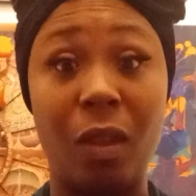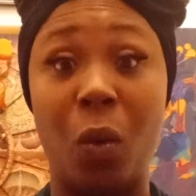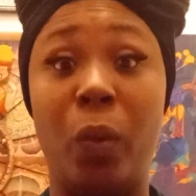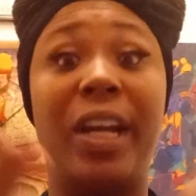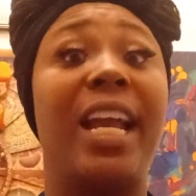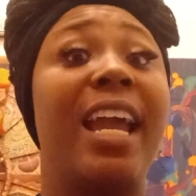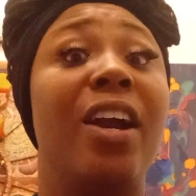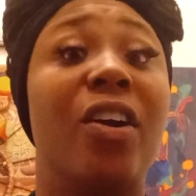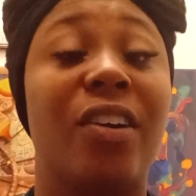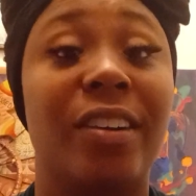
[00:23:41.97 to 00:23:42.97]
we're
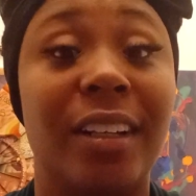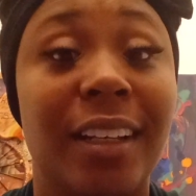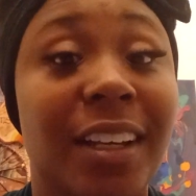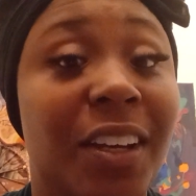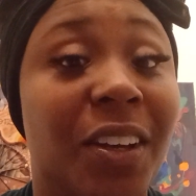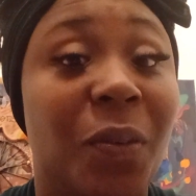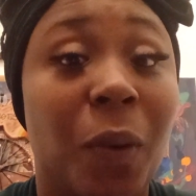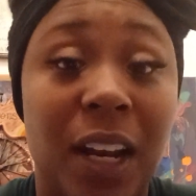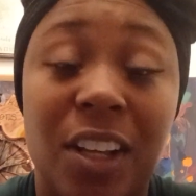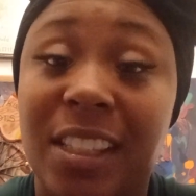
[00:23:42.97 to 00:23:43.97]
here.
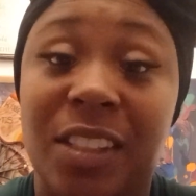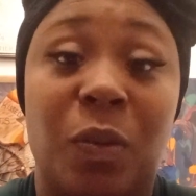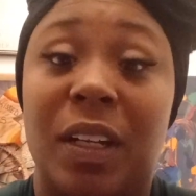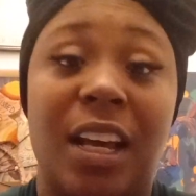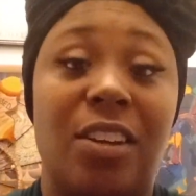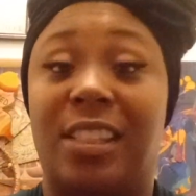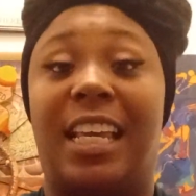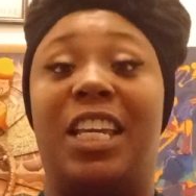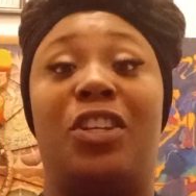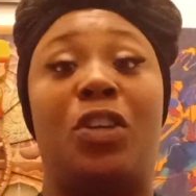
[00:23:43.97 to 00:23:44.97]
What else
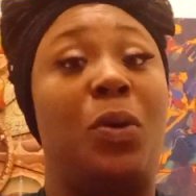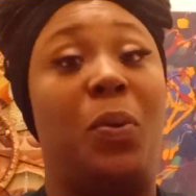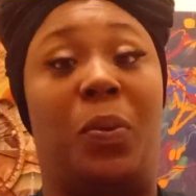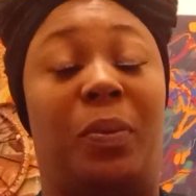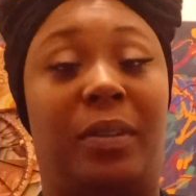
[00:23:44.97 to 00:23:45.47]
can you do?